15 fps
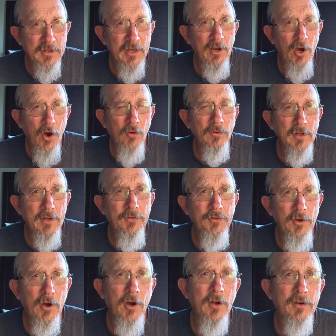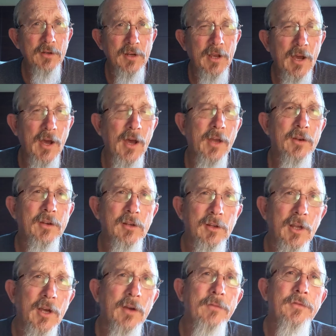They only thought God
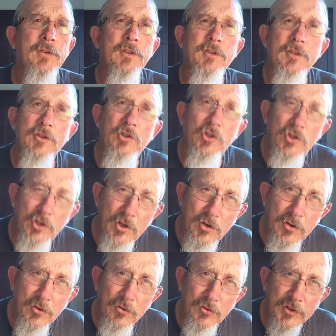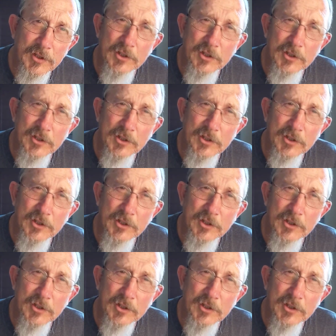loved the Jews.